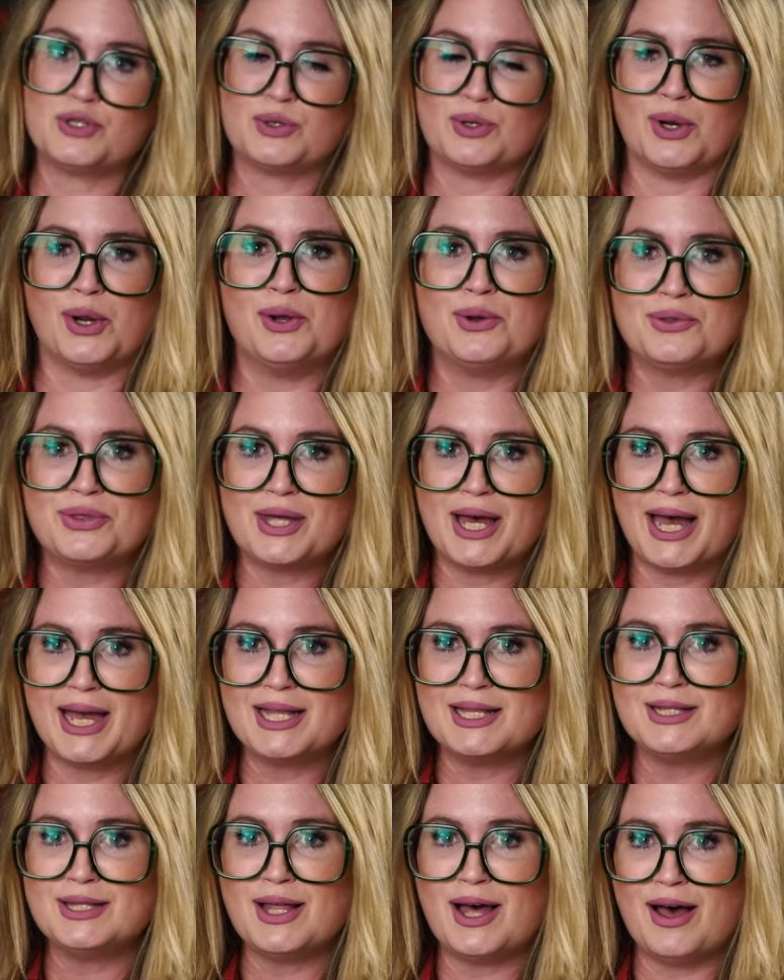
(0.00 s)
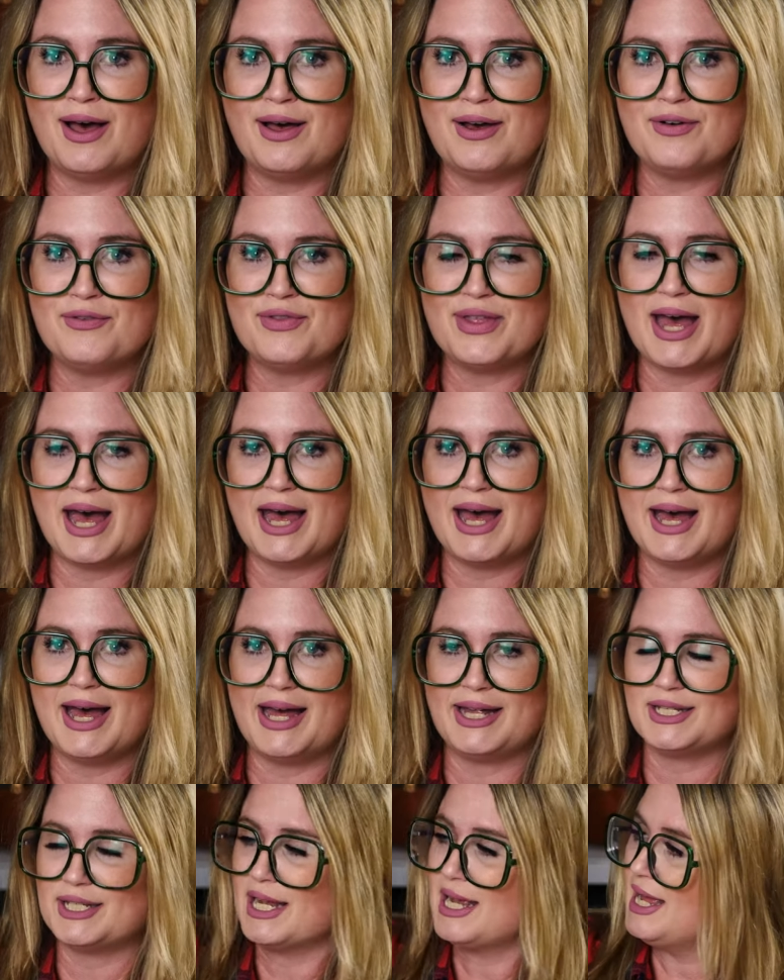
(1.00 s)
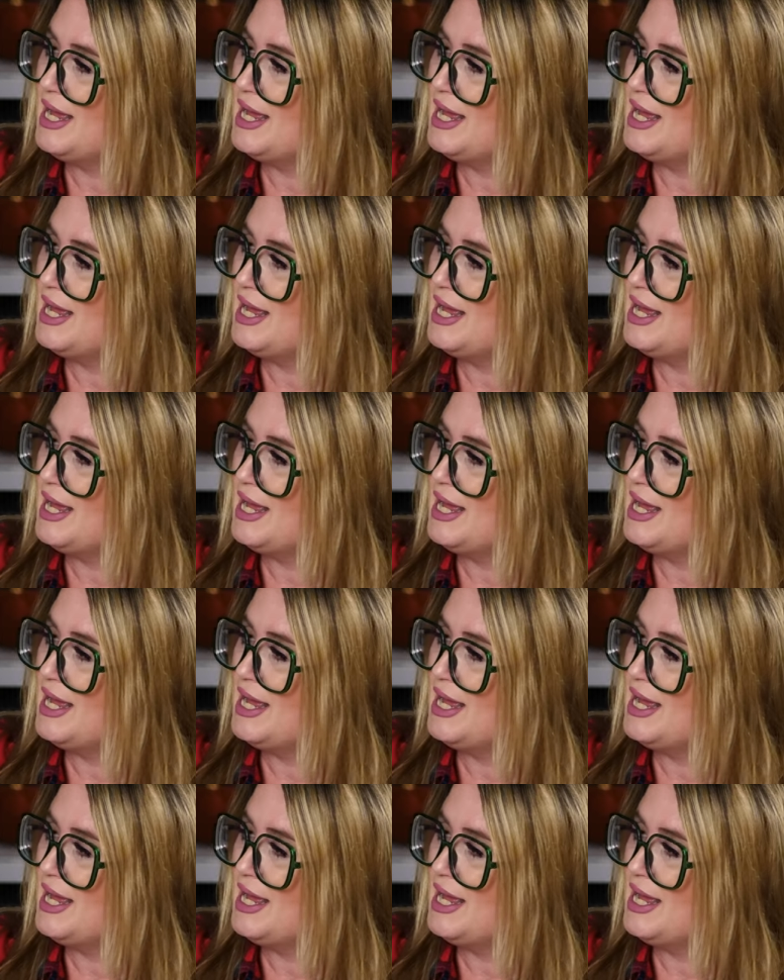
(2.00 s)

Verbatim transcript: truth? I love that.